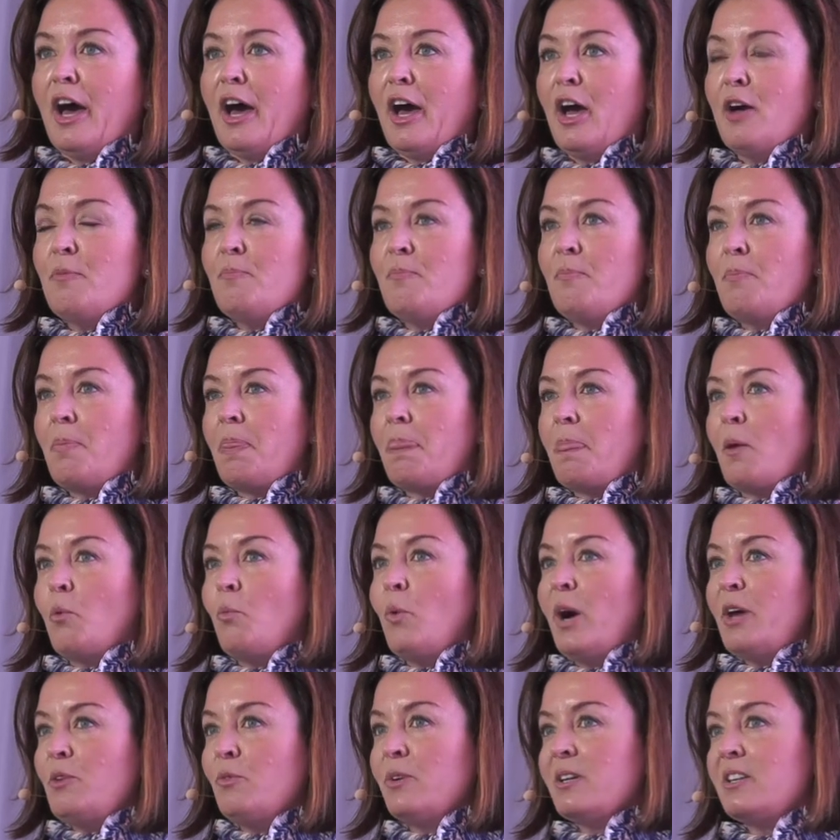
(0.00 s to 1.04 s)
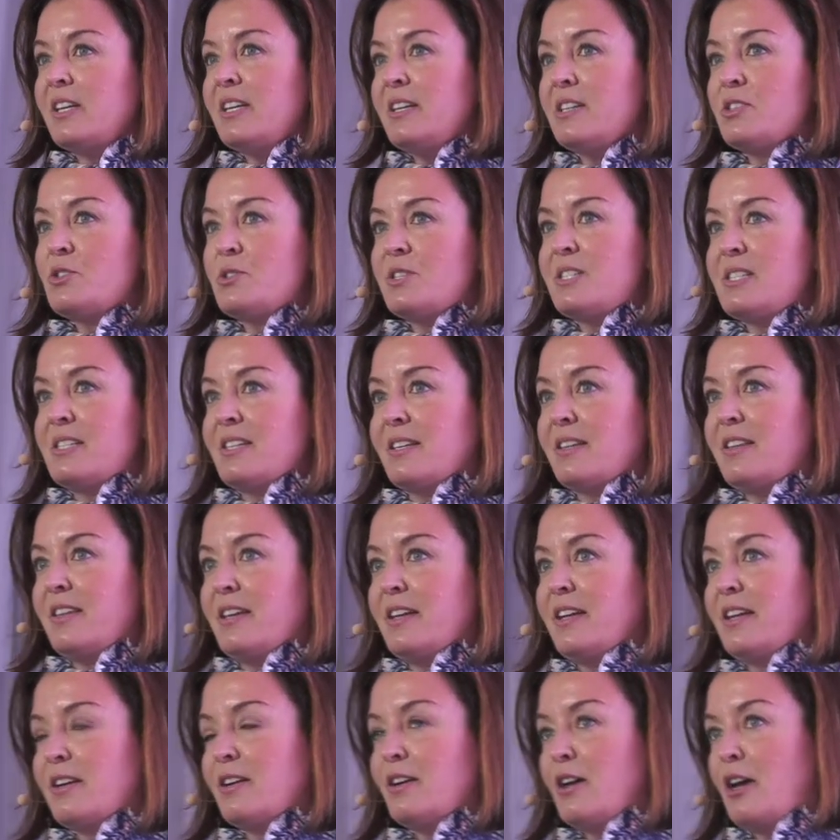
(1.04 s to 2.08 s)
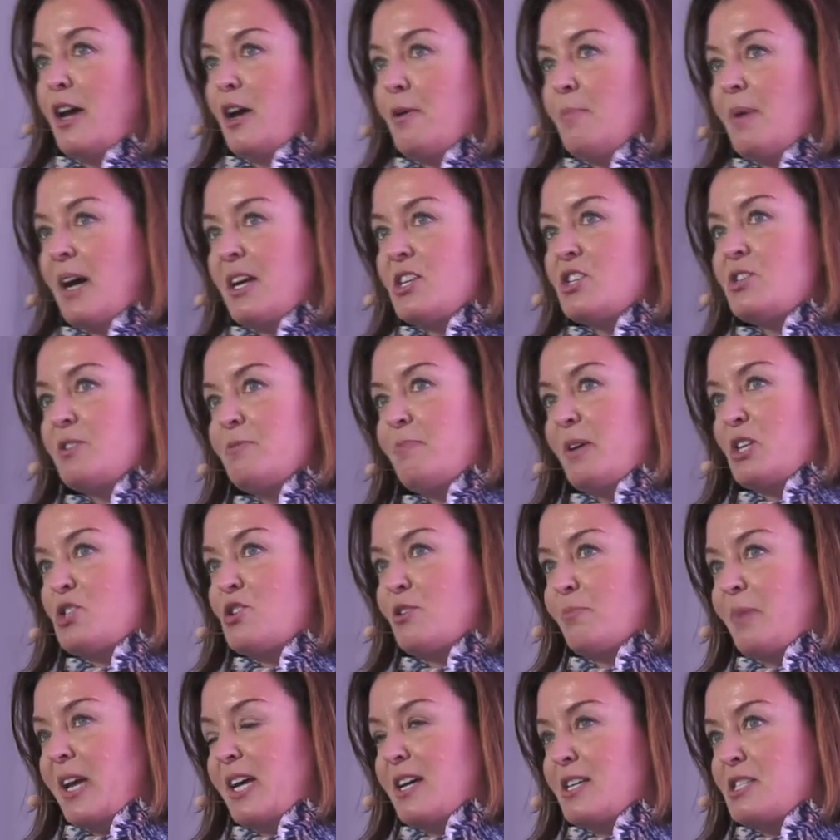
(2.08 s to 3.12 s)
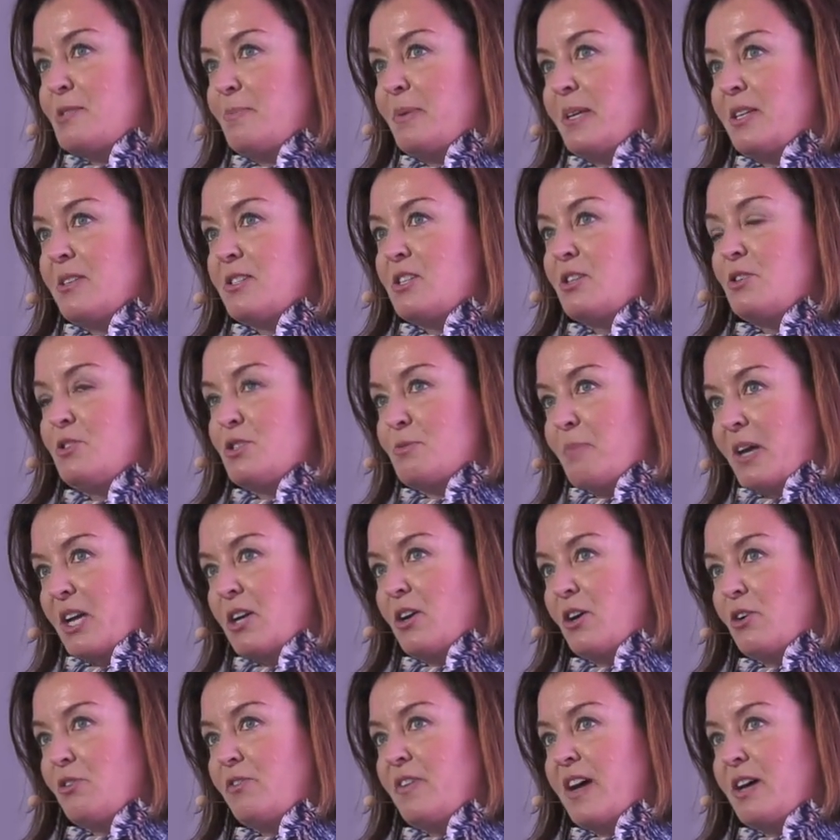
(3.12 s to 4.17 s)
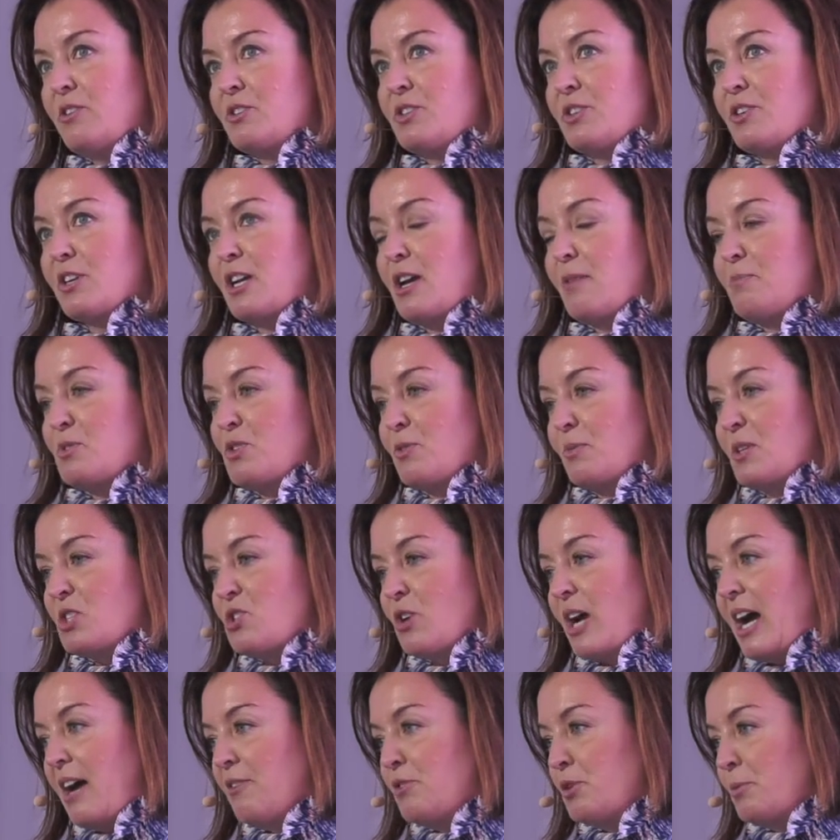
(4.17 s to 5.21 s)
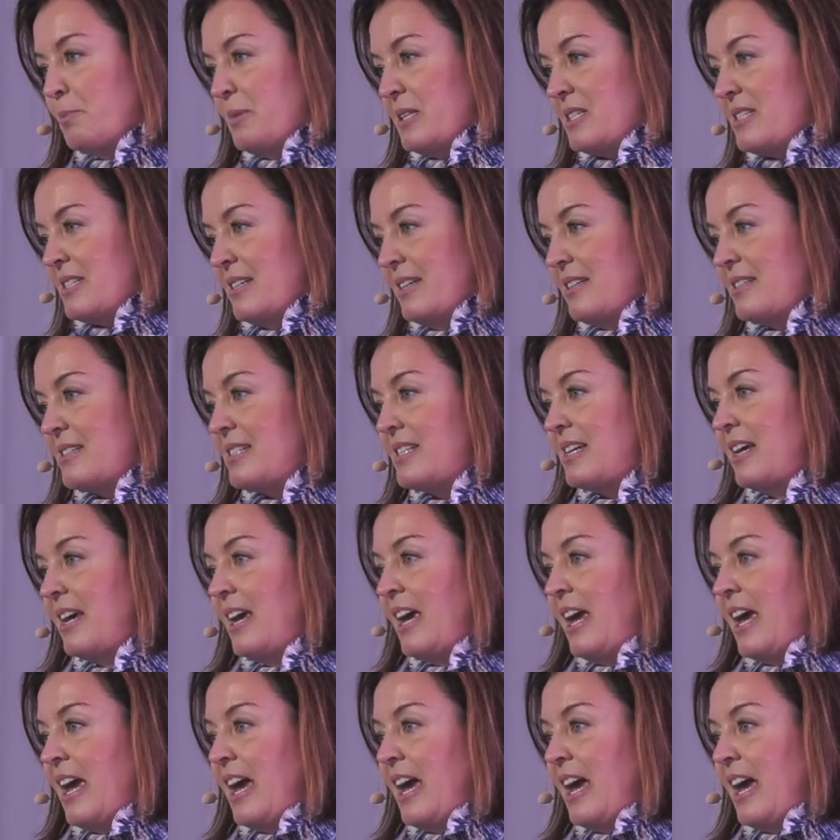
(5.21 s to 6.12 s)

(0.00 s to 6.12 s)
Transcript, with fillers: Um, one really interesting thing, um, I should mention my husband, who's my co founder, comes from the travel business.